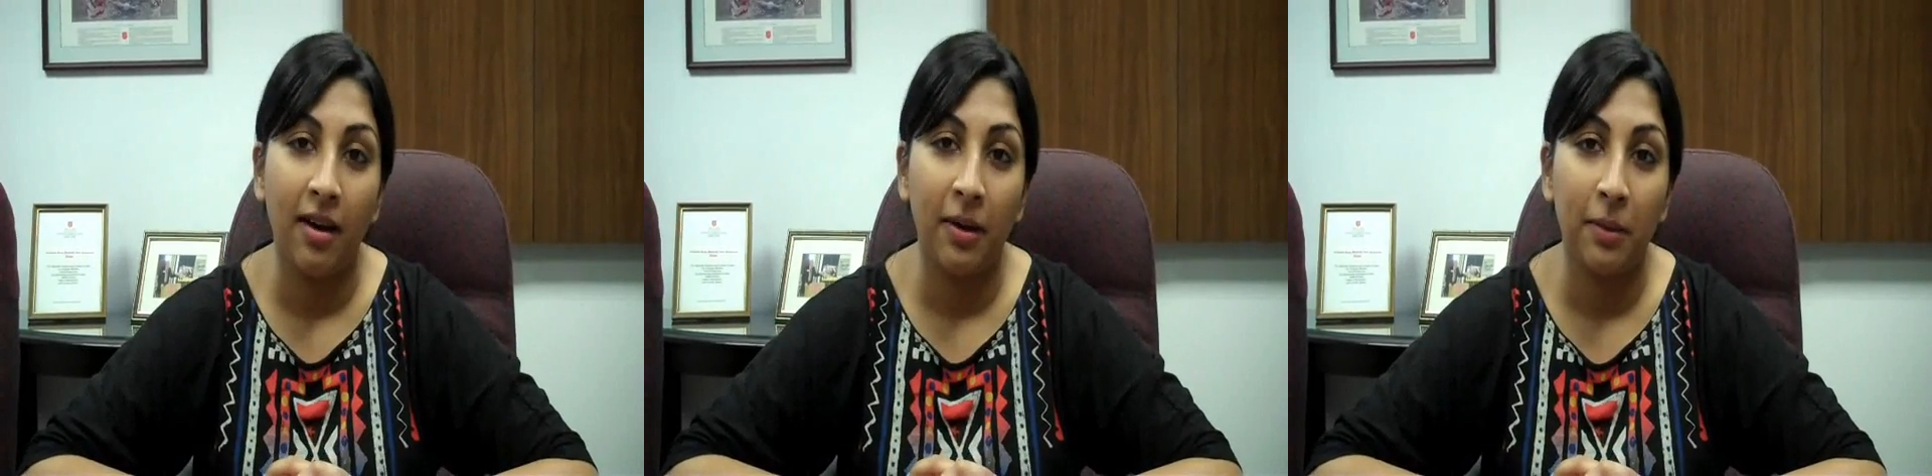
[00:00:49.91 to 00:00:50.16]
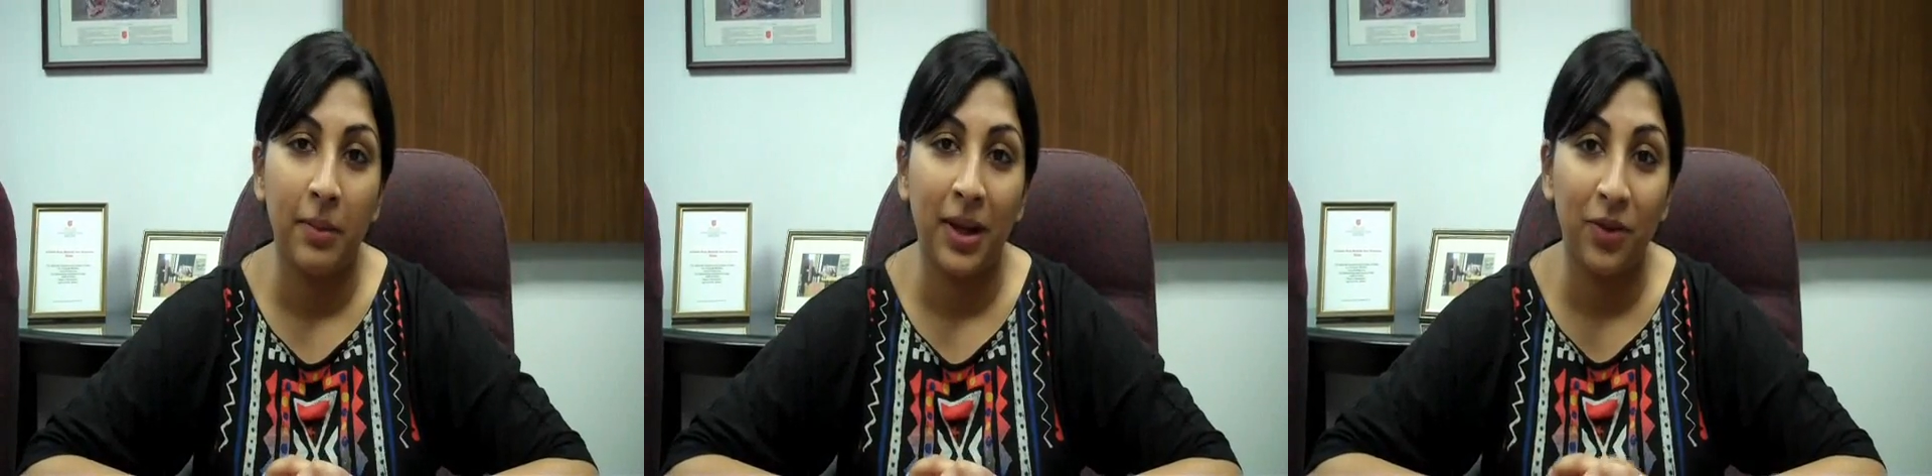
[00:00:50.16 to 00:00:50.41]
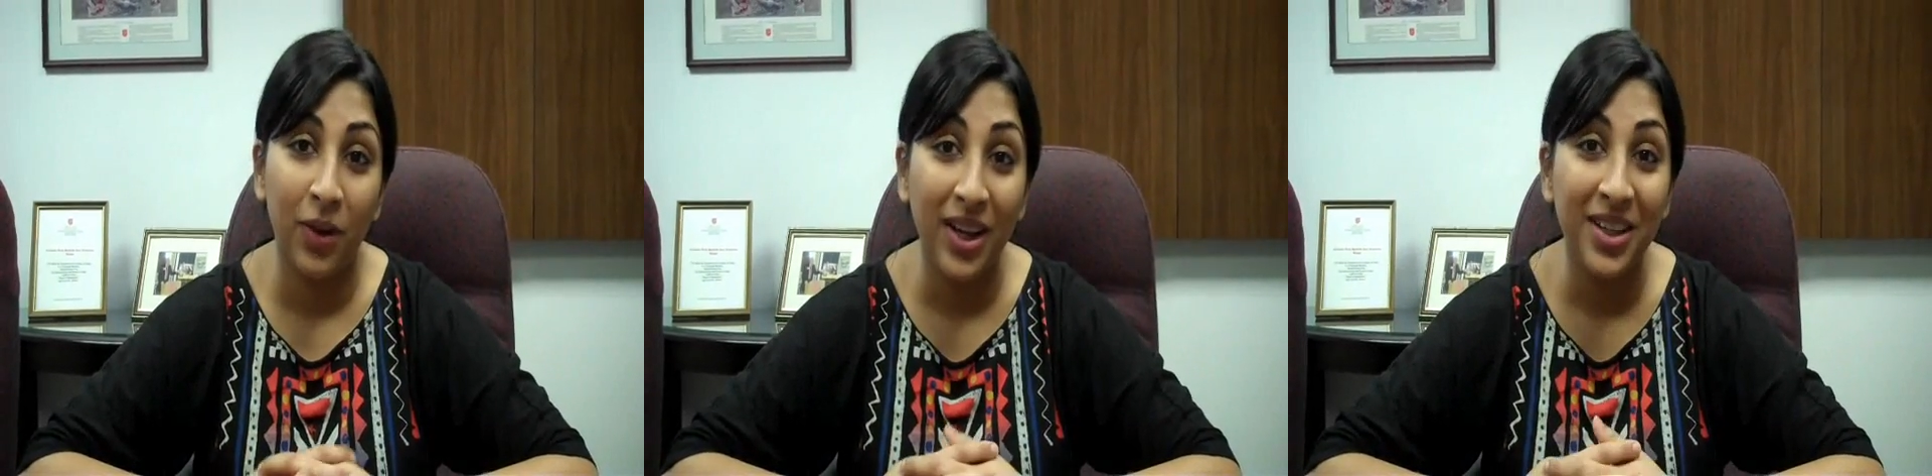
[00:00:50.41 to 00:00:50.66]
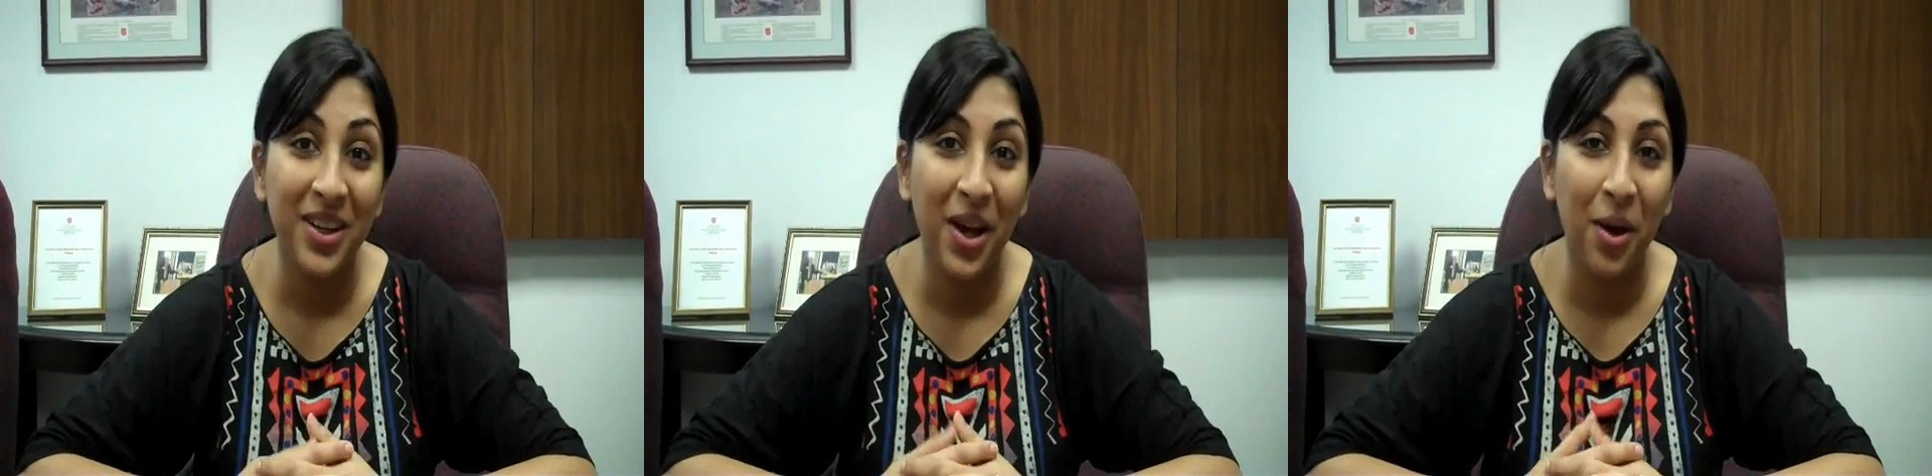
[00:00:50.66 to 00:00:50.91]
Um, and
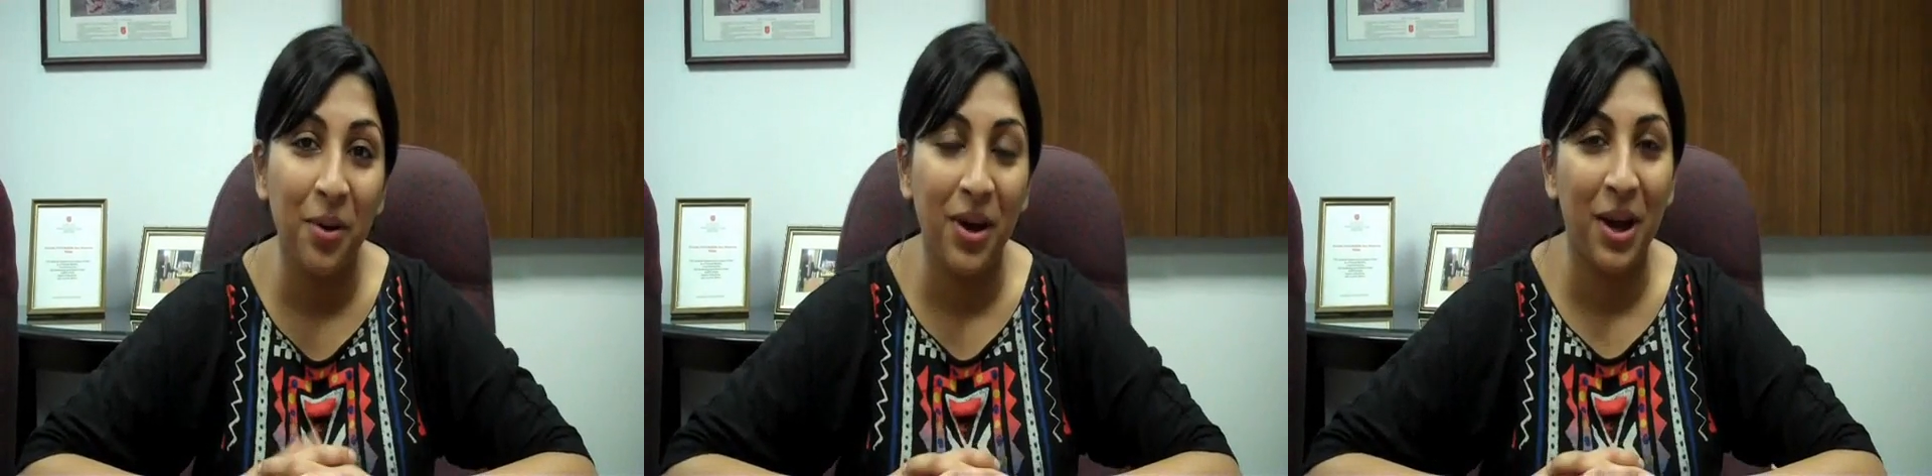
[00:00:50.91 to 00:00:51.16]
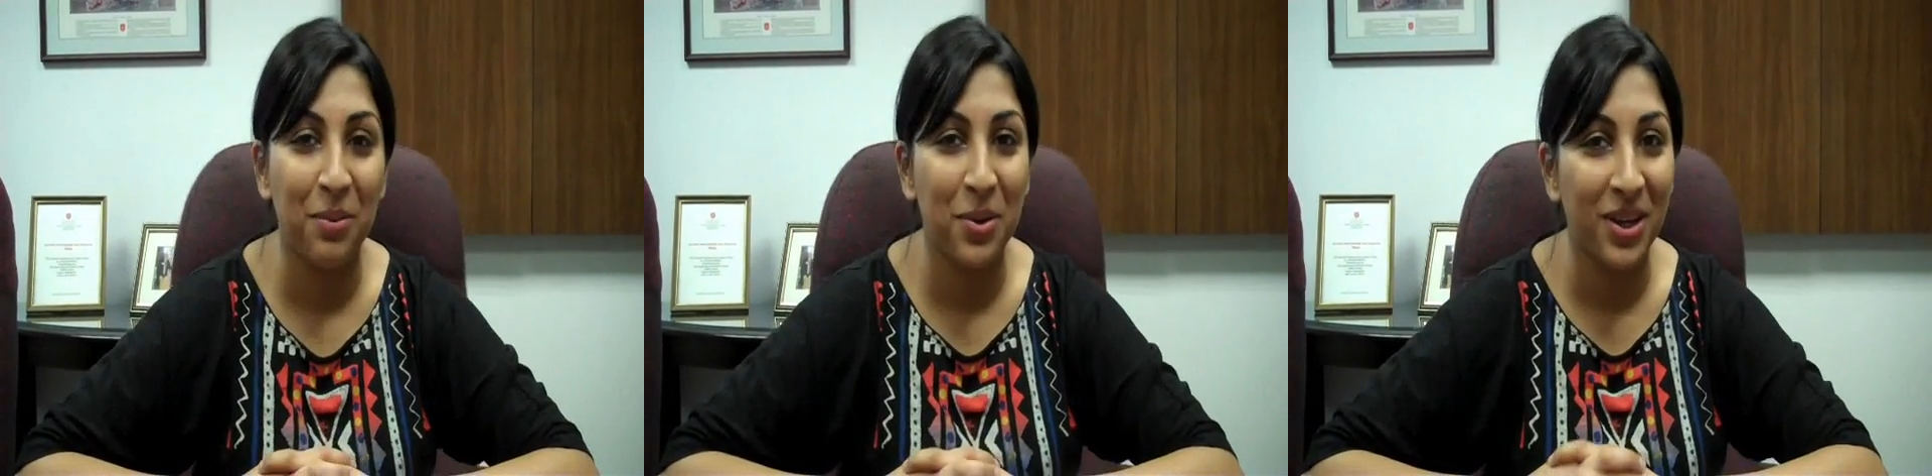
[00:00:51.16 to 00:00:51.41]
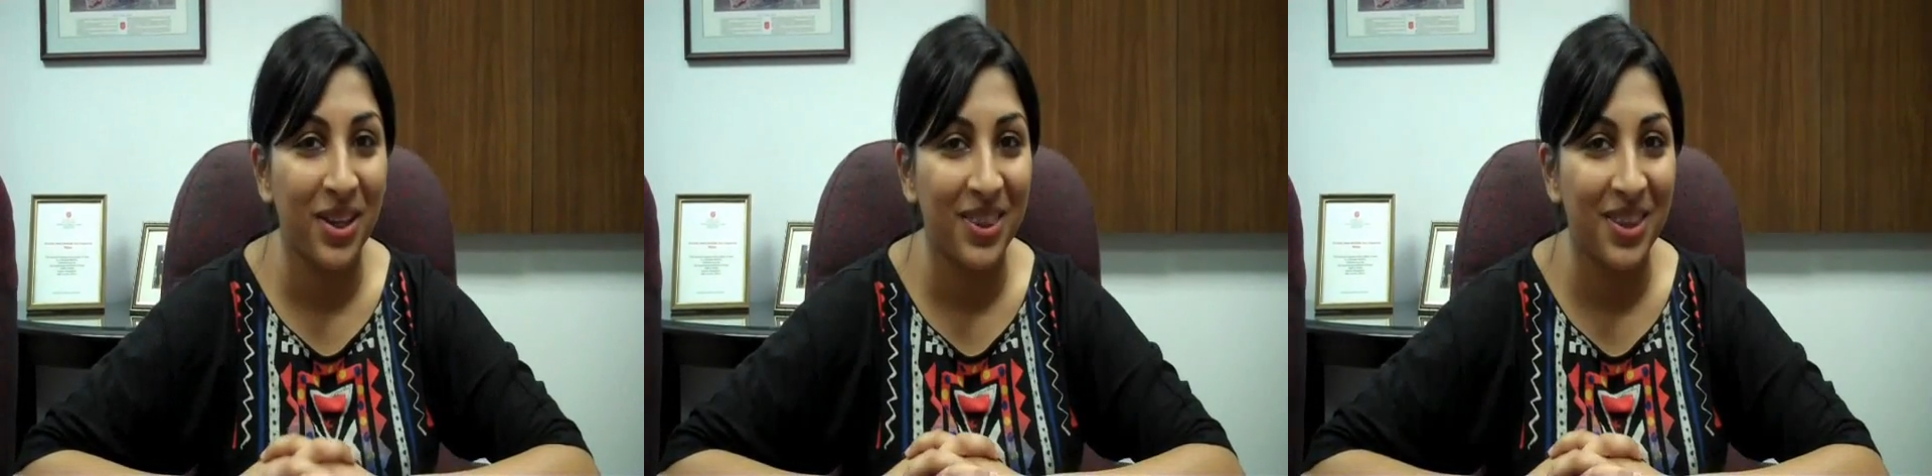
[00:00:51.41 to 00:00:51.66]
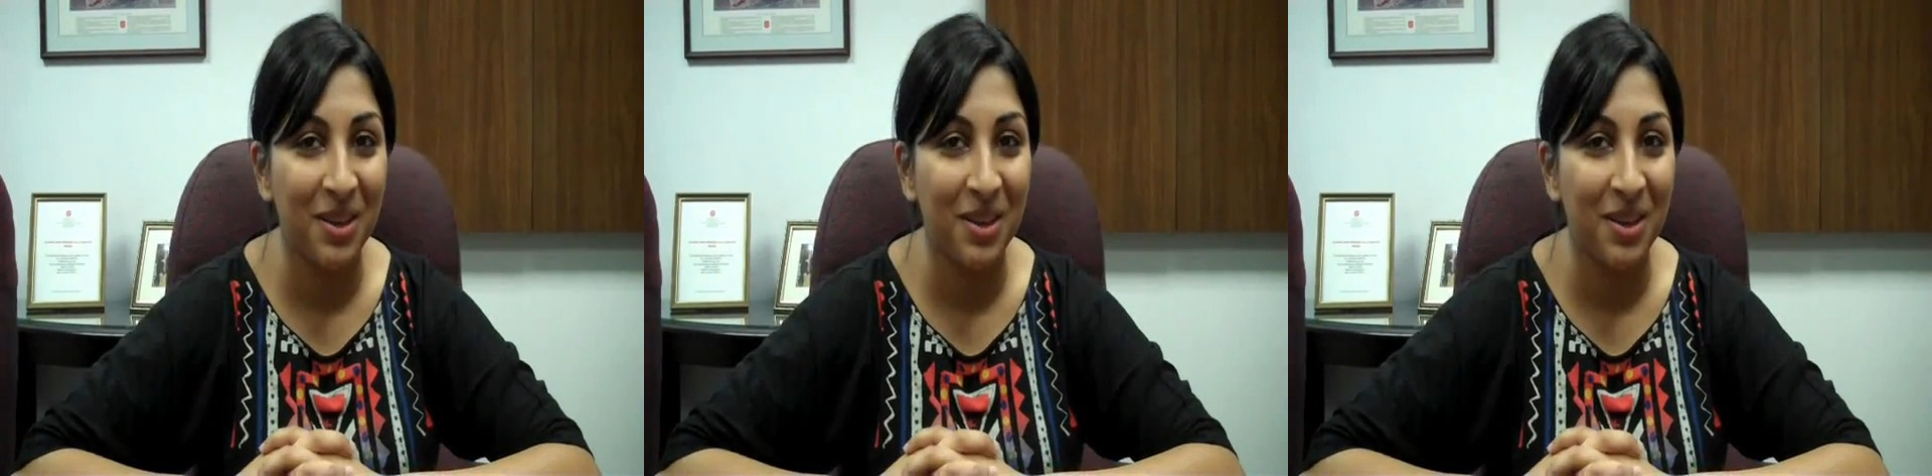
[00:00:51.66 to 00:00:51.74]
right now, I work